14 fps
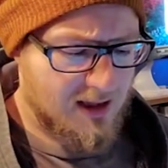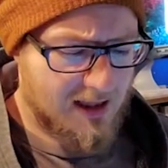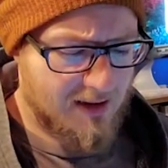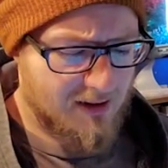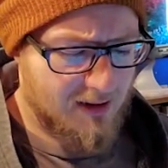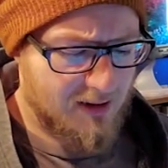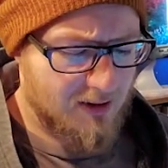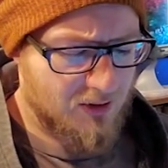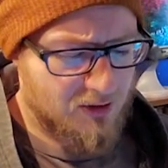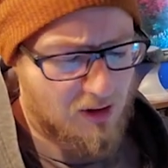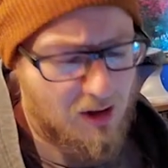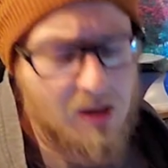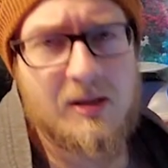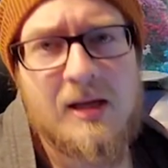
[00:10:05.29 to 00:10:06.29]
And then there's
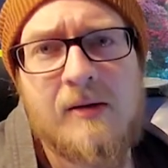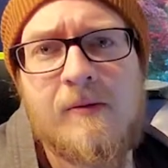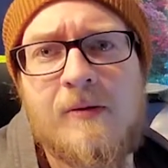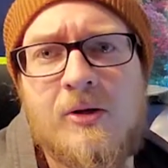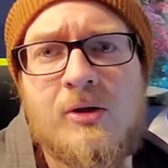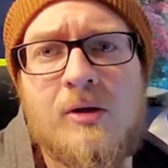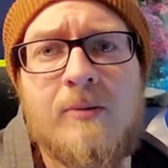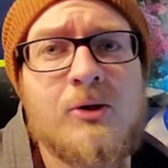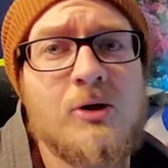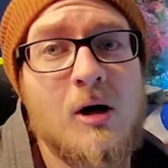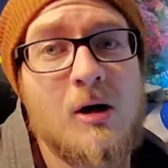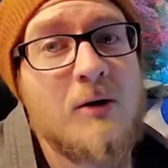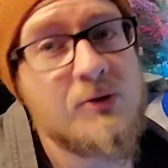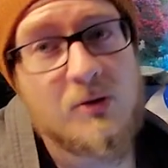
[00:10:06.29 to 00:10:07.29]
longline fishing, which
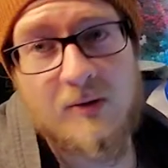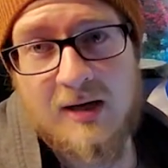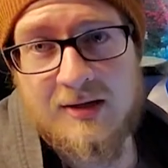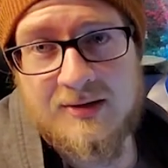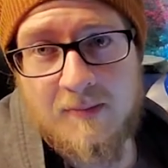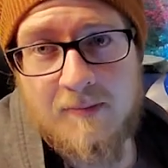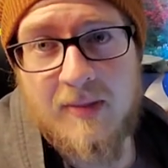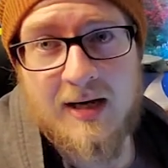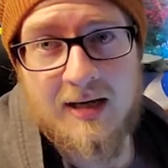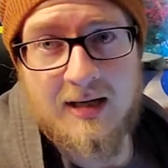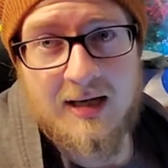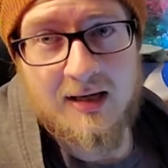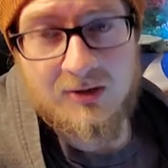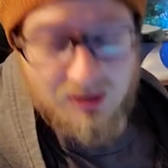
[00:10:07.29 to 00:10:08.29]
also has the
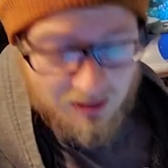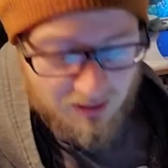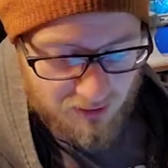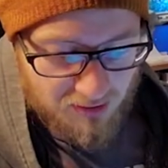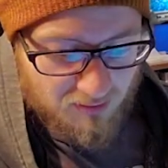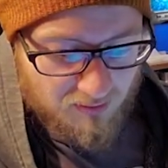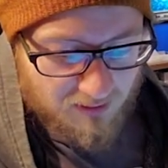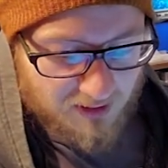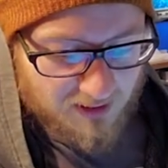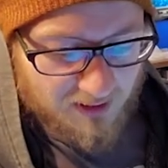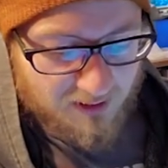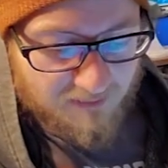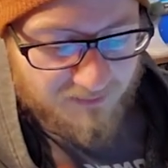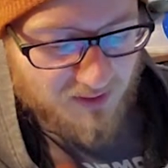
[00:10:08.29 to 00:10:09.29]
bycatch issue.
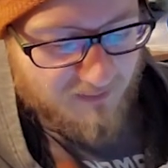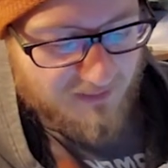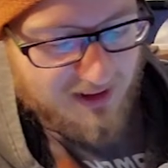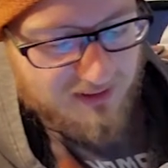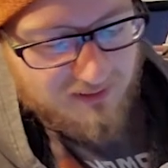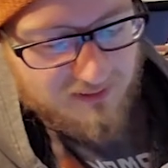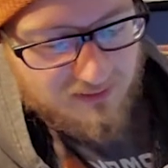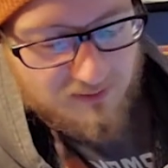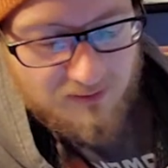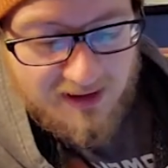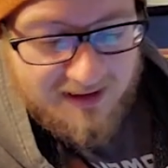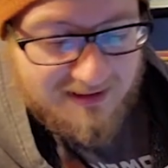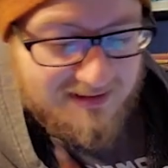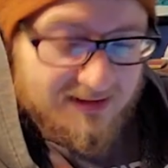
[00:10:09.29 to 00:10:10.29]
The main
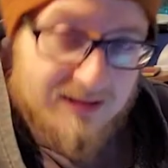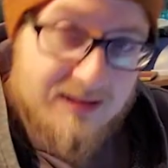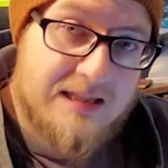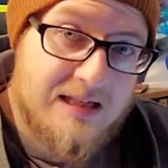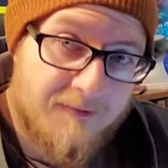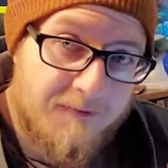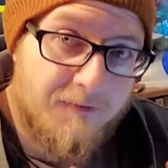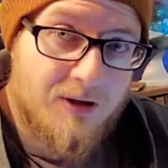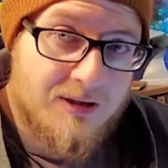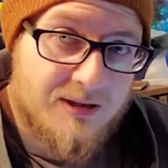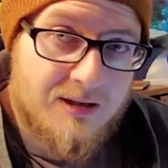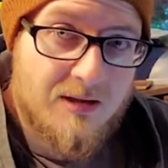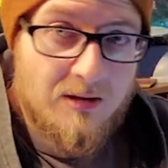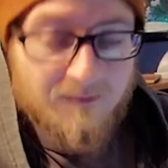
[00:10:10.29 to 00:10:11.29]

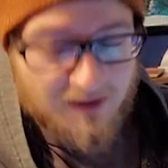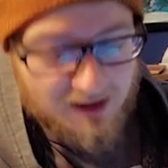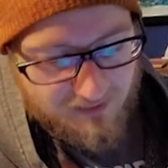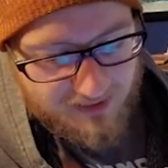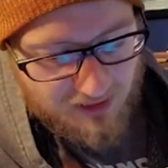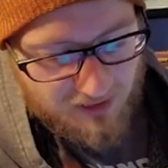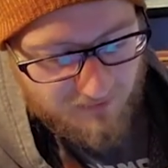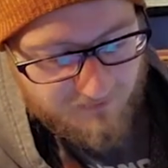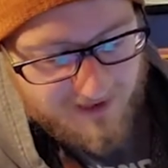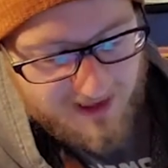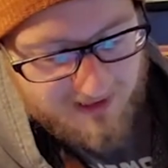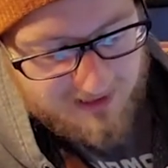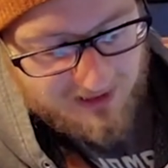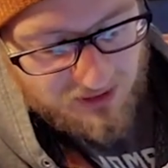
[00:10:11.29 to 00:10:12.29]
difference in environmental
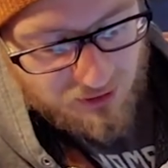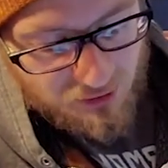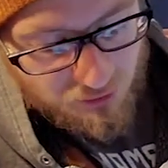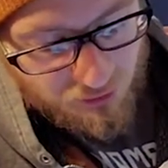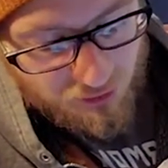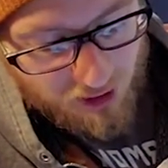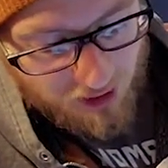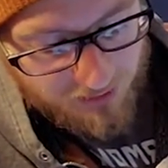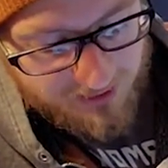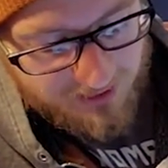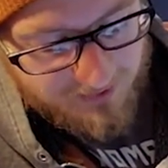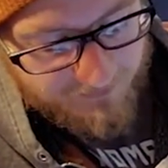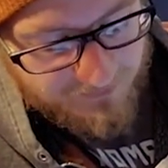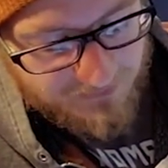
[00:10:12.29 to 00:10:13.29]
effect is trawling.